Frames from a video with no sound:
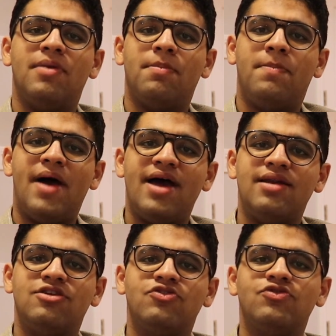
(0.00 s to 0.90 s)
a
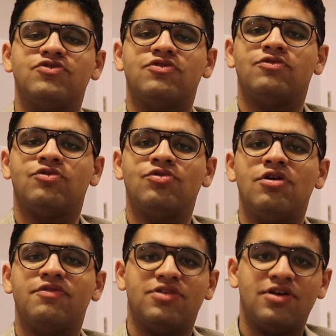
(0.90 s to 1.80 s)
bad use of the
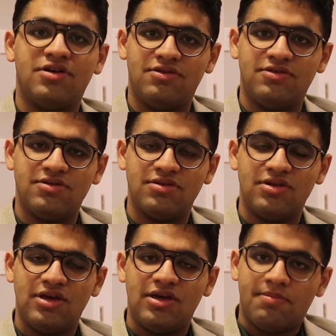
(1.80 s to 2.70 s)
rule of thirds,
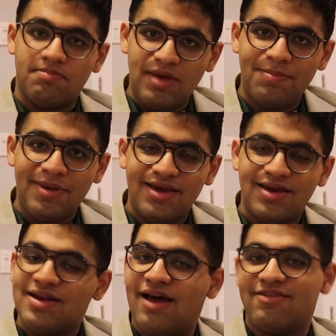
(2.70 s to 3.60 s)
maybe
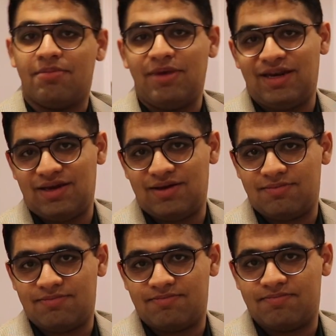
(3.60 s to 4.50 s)
it has a meaning.
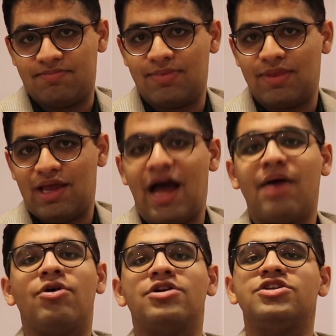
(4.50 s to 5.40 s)
I
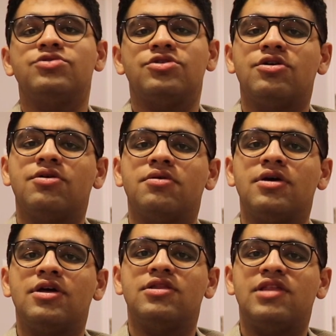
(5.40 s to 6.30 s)
want you to know
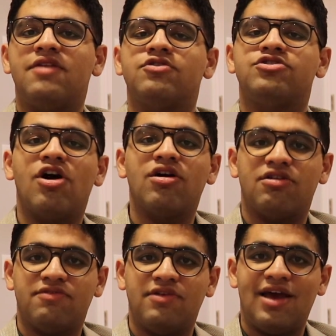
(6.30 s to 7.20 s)
that
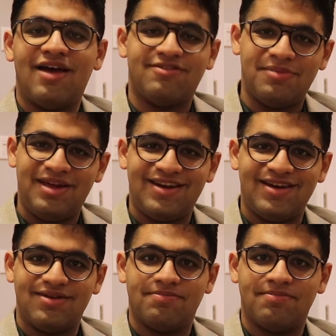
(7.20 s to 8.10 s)
photography has a
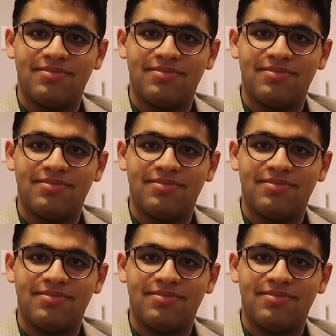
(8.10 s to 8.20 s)
meaning.